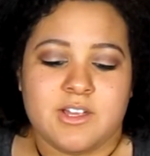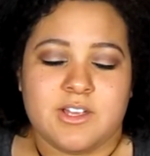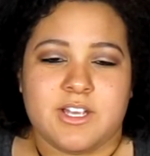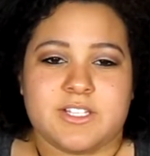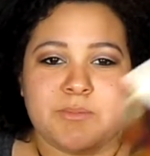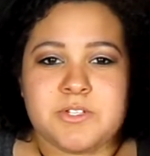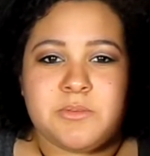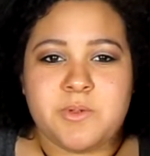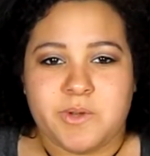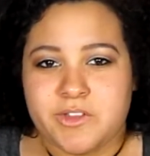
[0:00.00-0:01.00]
it's supposed to
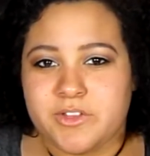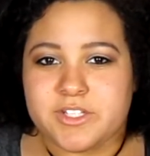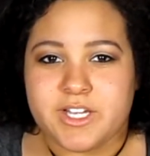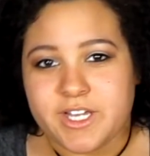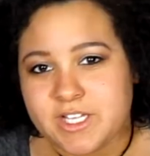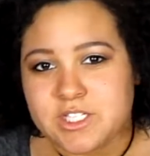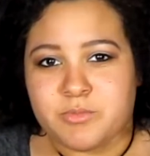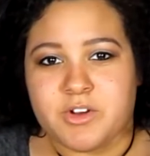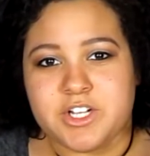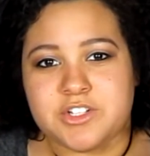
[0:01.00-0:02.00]
be one of those like
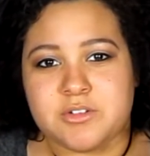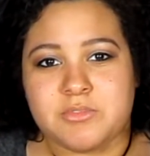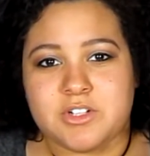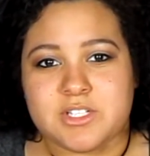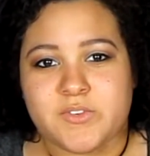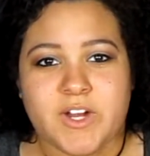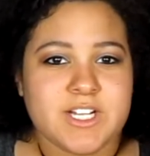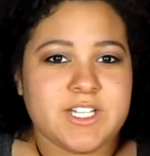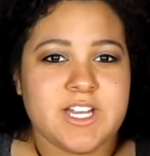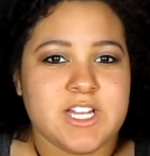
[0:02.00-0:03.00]
inspirational books,
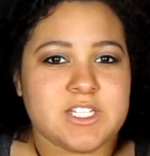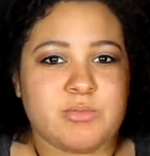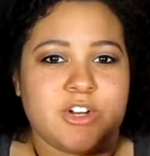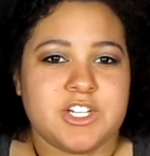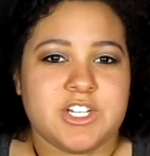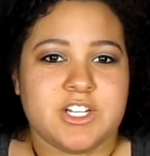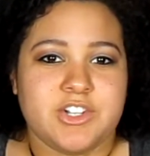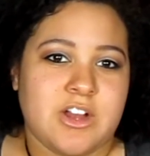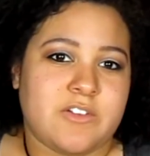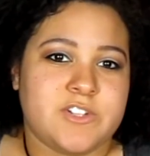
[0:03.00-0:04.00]
finding inspiration in
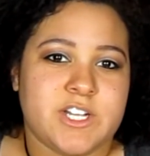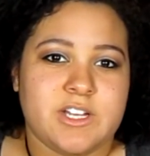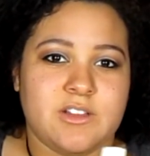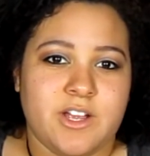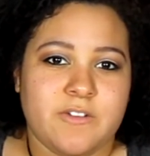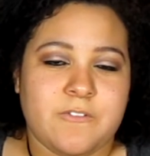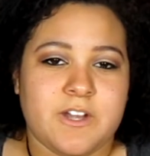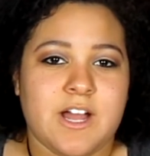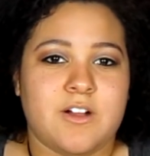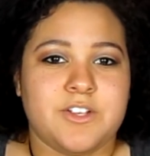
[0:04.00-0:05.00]
your everyday life
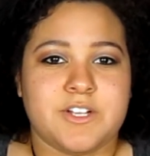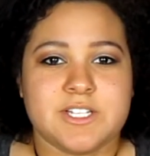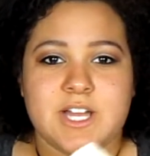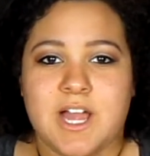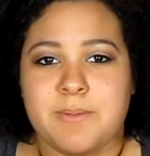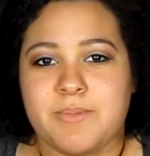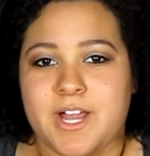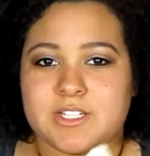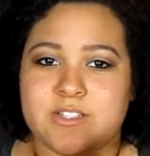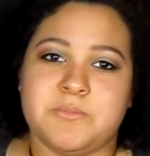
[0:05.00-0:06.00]
and how you can tie it
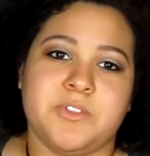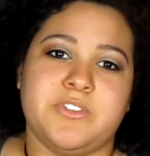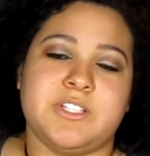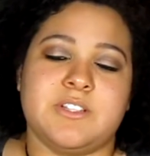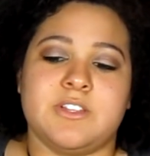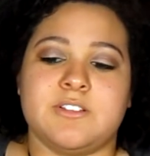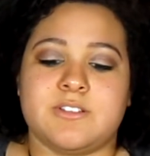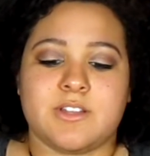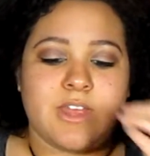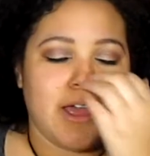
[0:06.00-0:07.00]
back to the movies and things
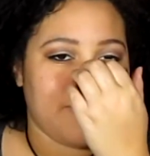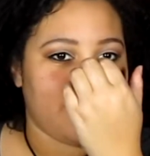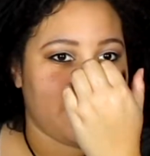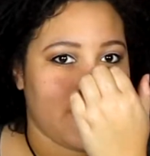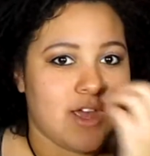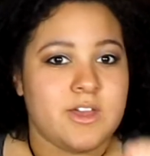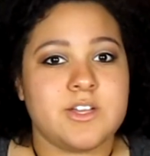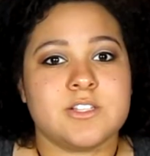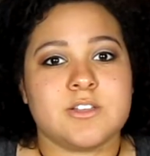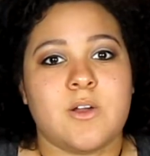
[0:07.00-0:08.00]
like that.
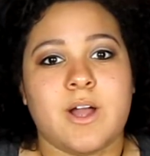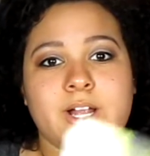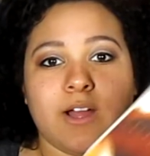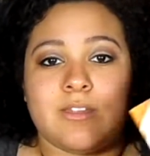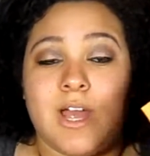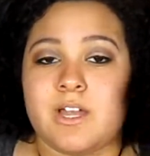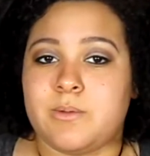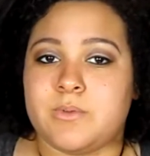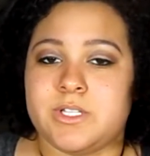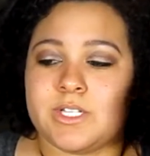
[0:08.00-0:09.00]
So I got that, and
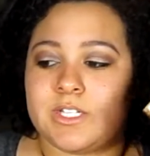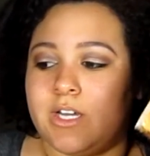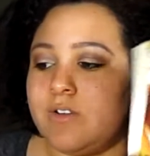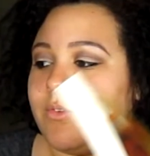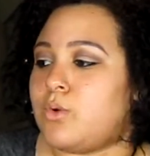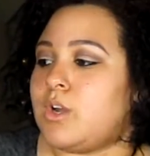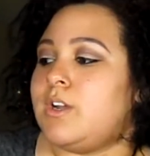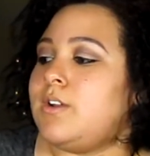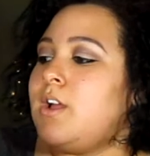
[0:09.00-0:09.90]
I'm really excited for it.